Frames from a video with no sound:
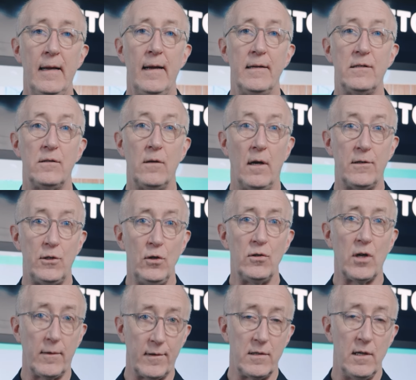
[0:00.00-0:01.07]
It's two
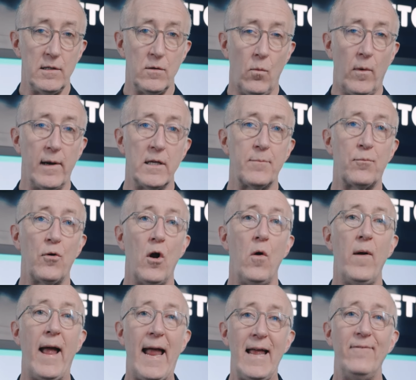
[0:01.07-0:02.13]
services. One is
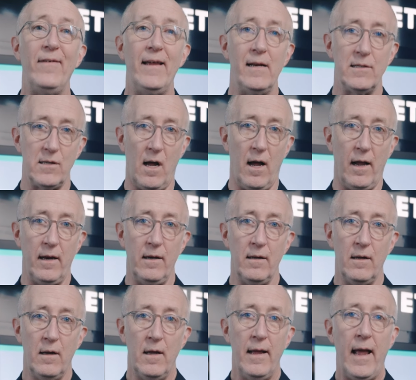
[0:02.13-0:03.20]
Pro AV Design
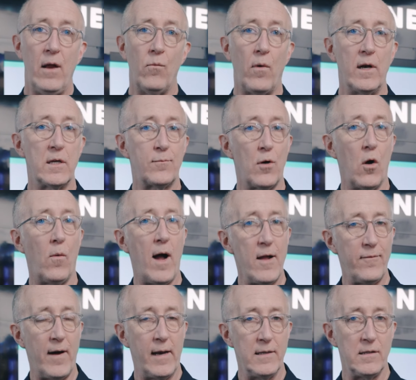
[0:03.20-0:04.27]
and one is Pro
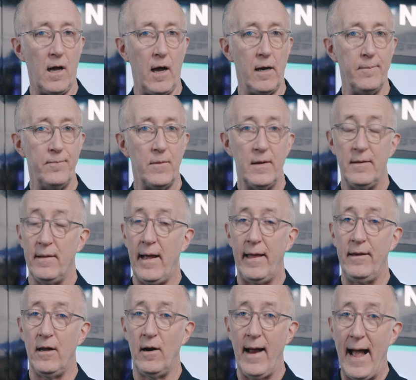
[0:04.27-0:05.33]
Wi-Fi Design.
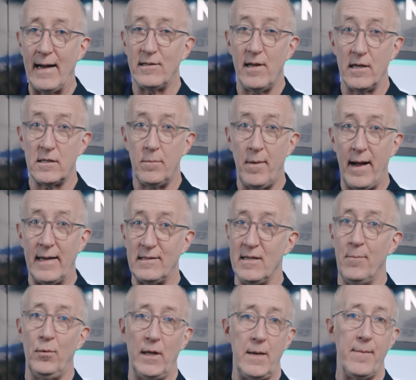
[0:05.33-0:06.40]
And they're accessed by a
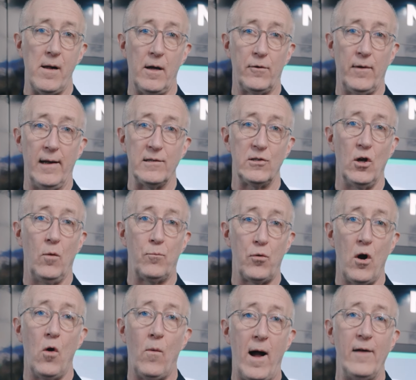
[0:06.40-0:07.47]
simple email address. So
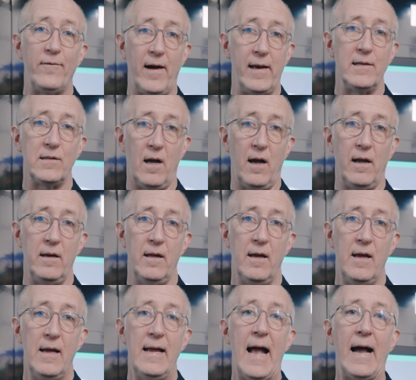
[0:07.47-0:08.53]
Pro Wi-Fi Design
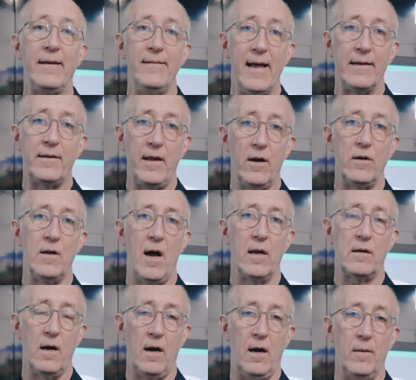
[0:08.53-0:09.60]
at
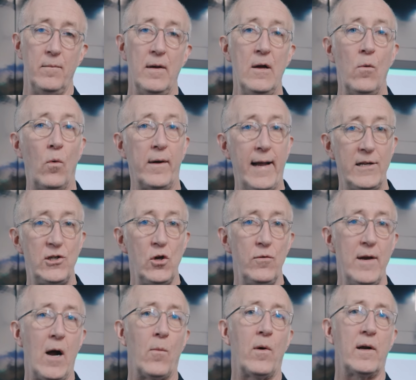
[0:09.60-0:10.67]
netgear.com will get you
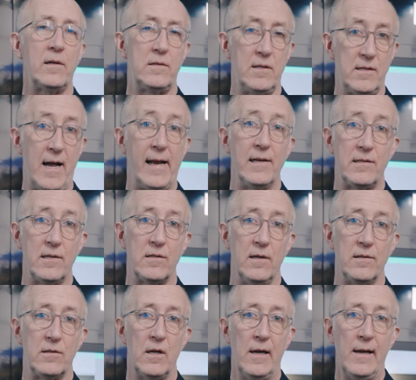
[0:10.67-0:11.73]
network design
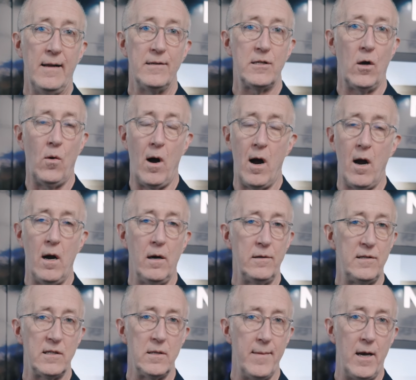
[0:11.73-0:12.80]
assistance. So our
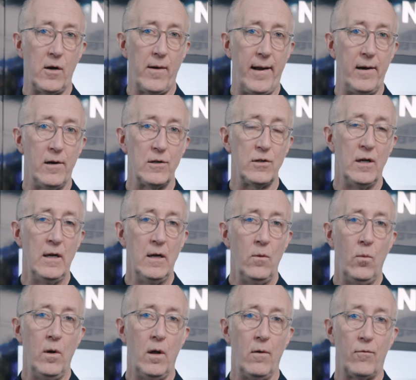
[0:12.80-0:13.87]
system integrators
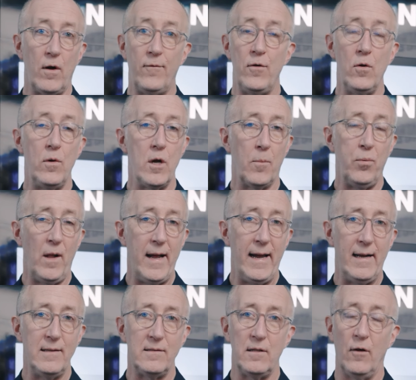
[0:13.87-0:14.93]
will review your
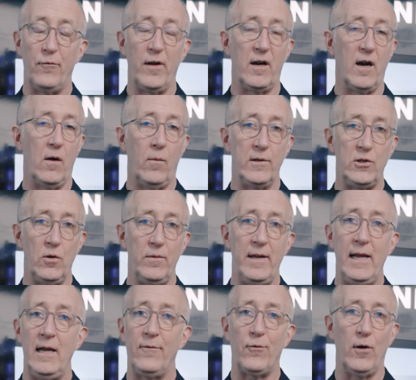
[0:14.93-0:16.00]
plans, they'll figure out what you
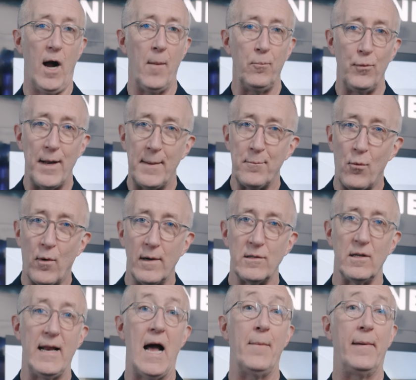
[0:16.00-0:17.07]
need for uplink
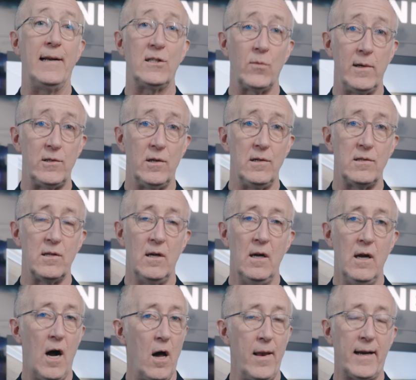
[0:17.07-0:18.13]
ports and how many switches,
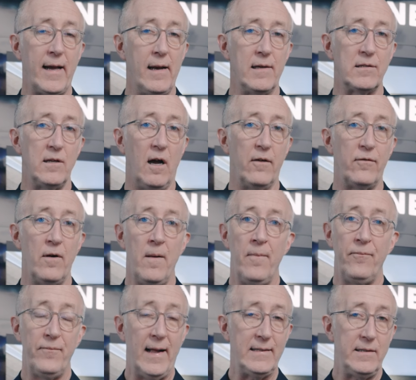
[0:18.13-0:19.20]
all that kind of stuff.
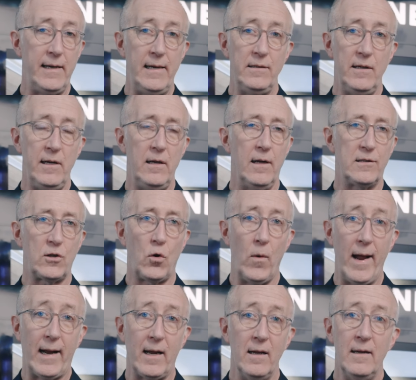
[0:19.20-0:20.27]
That's easy, it's
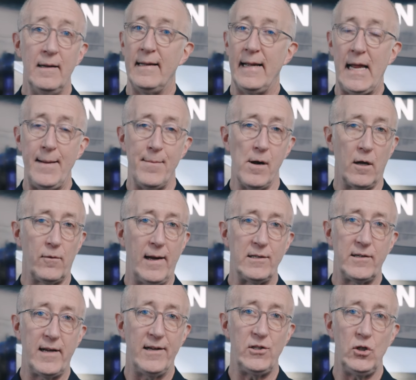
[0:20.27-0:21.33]
quick. Email
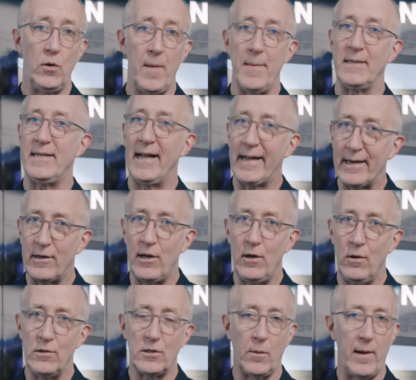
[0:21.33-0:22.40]
address gets you in the ticket
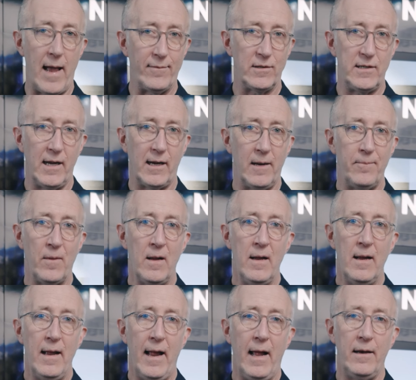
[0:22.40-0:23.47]
queue, so we have a ticket,
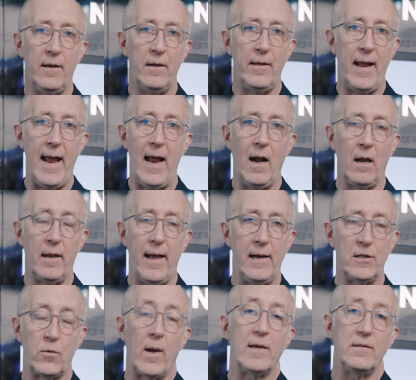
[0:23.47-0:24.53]
and they handle that
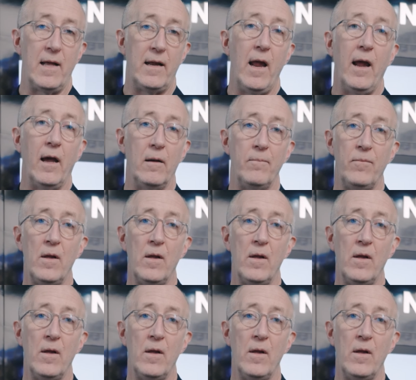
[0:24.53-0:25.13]
as quick as they can.